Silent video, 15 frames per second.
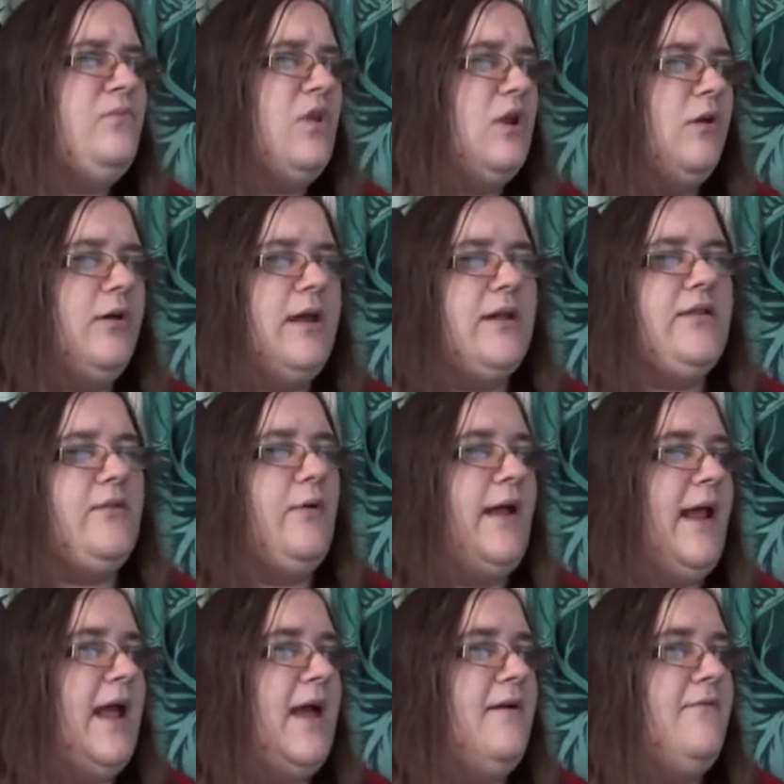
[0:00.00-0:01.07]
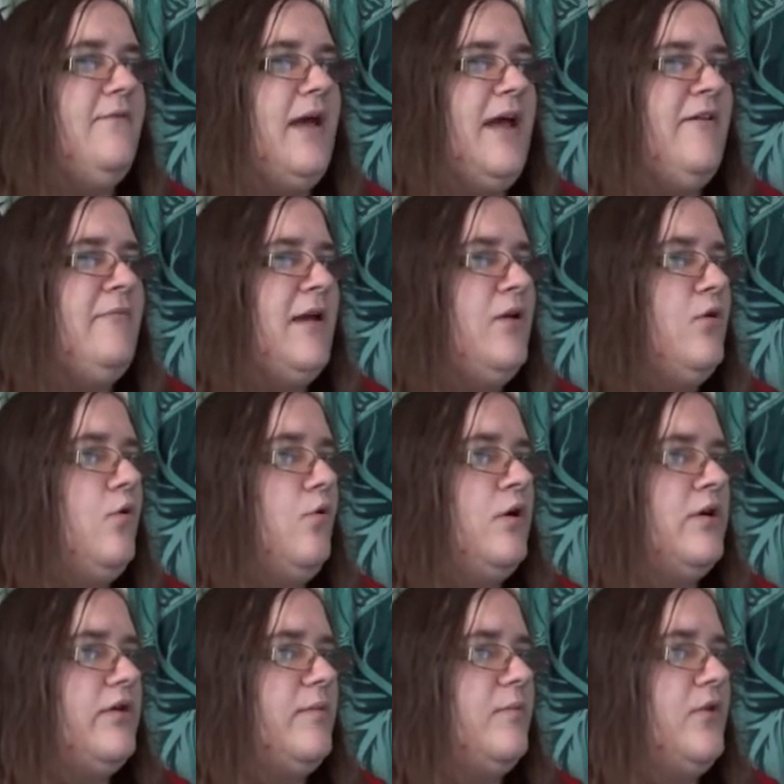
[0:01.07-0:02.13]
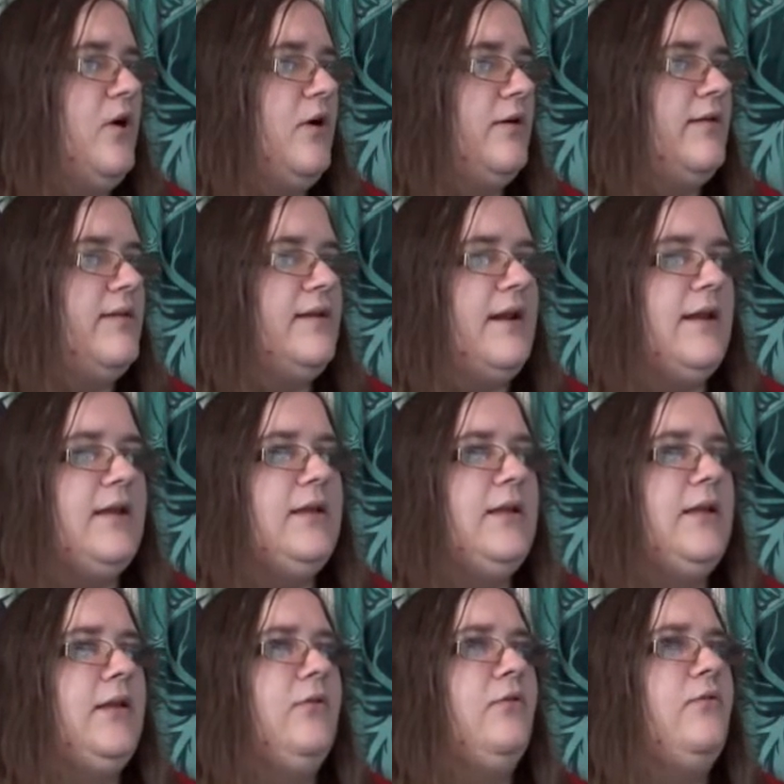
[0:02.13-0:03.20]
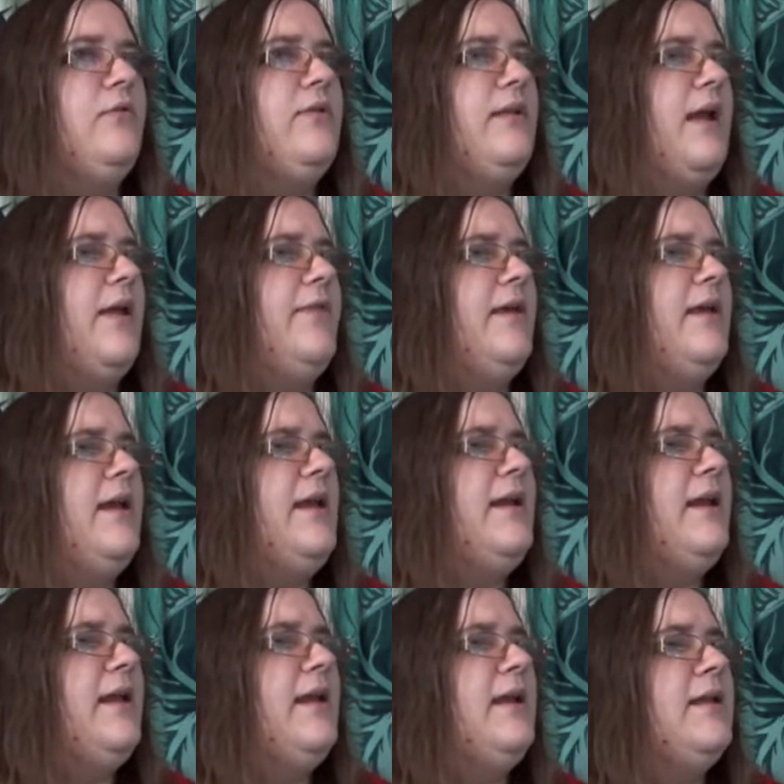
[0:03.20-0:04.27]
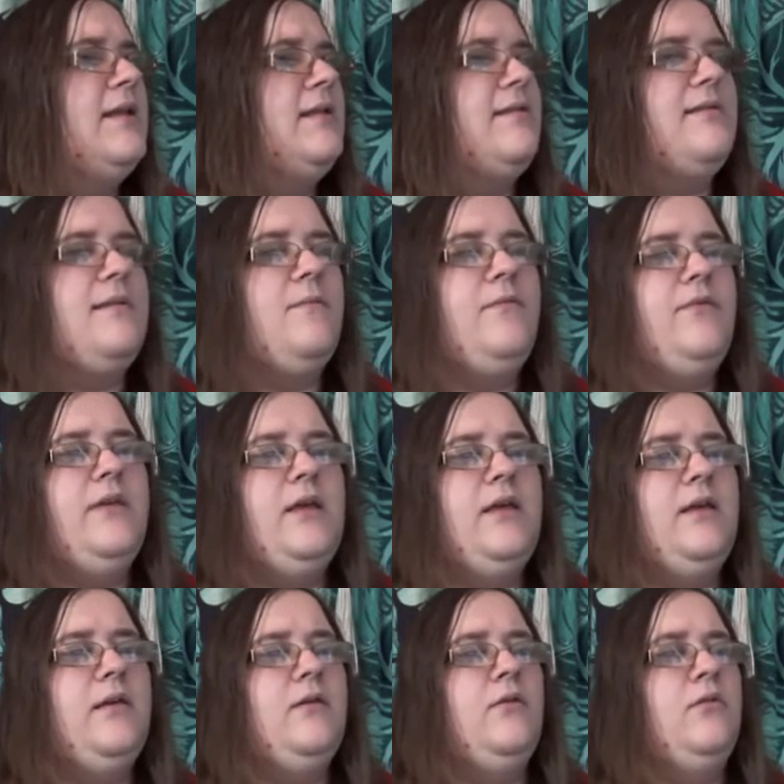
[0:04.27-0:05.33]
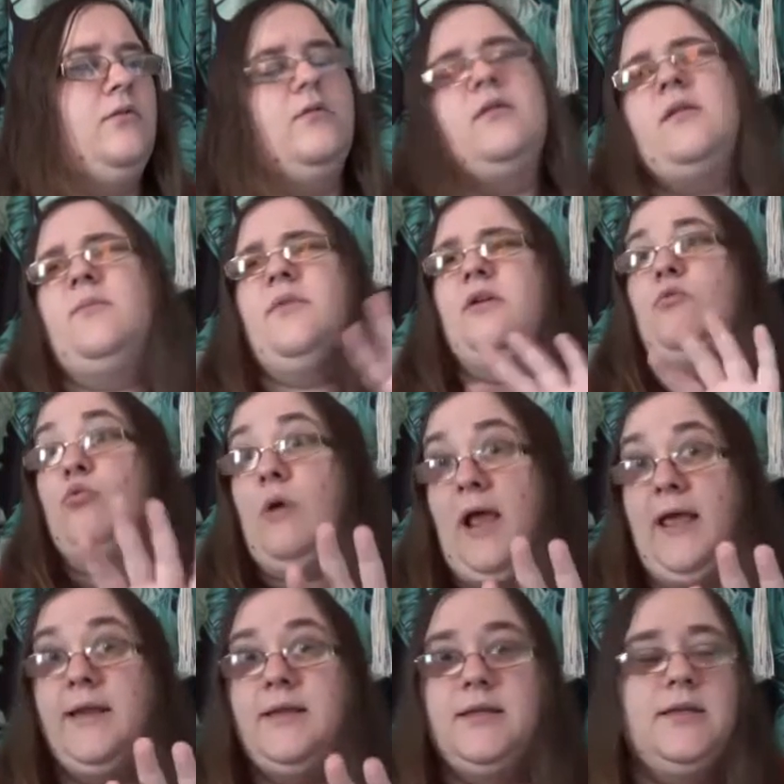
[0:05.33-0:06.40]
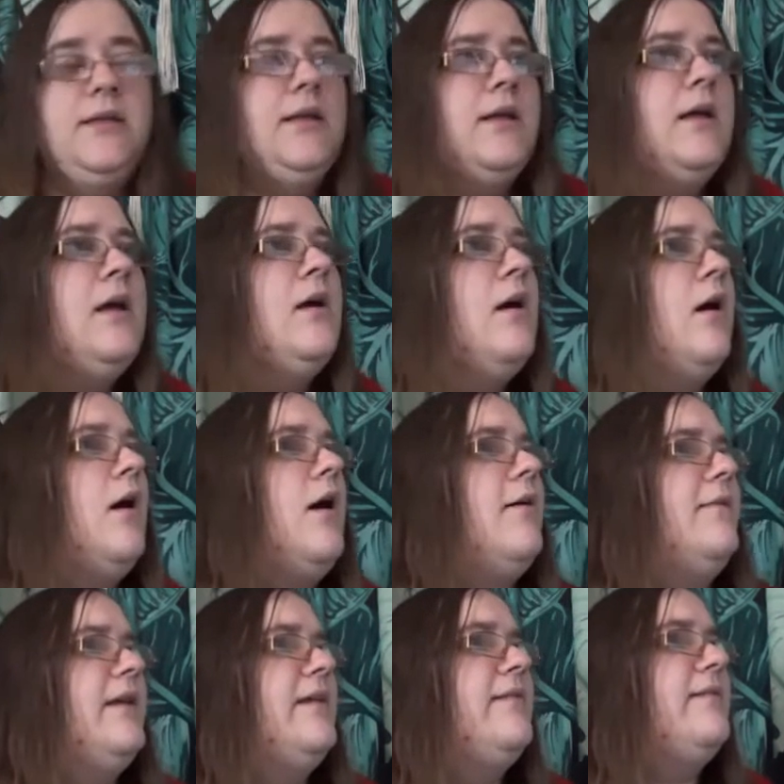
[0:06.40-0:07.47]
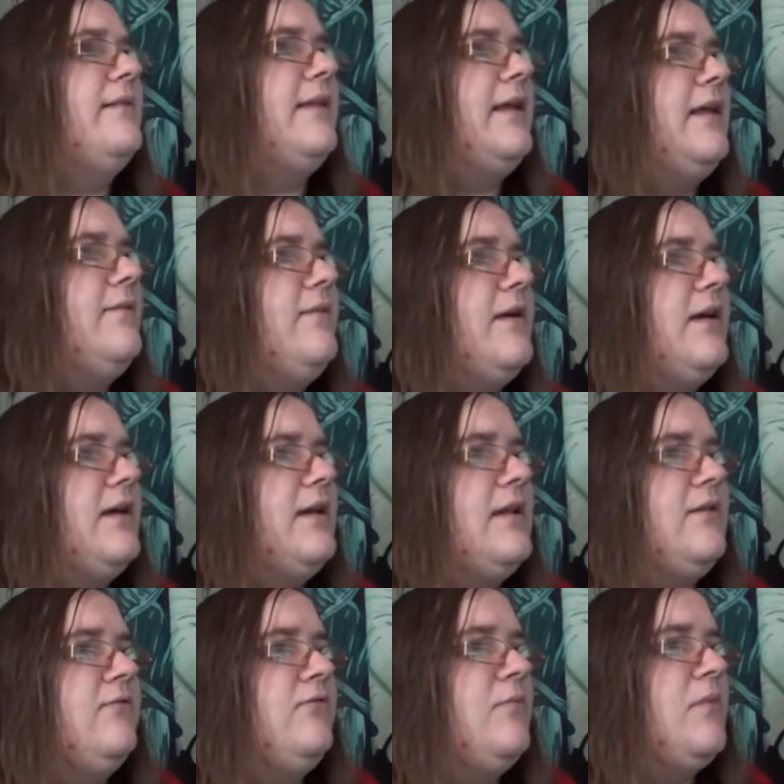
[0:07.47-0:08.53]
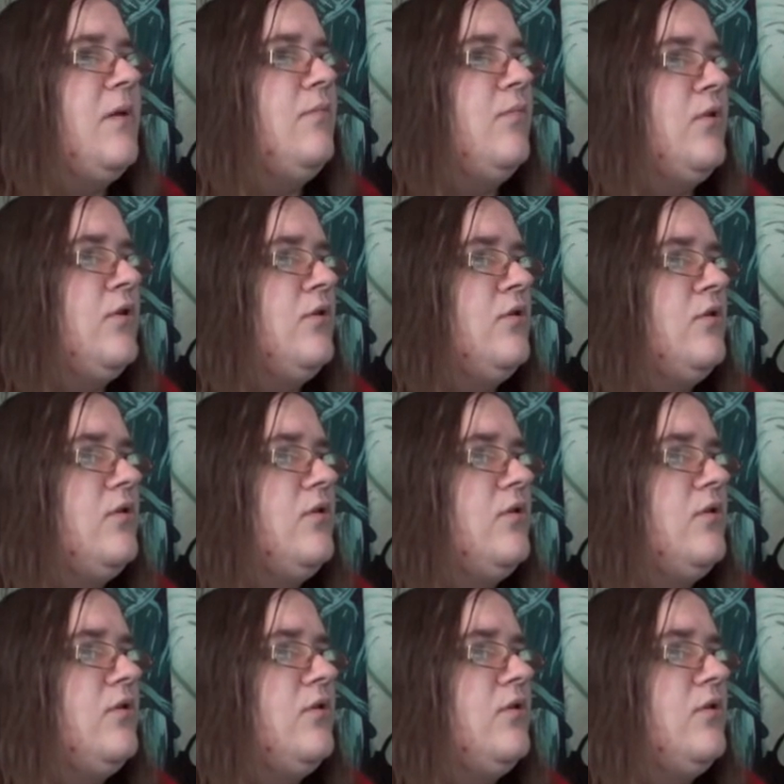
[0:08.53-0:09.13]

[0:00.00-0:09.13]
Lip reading: Okay, so I have my quartz blocks that I can use. I think I need something red, obviously, if I can remember.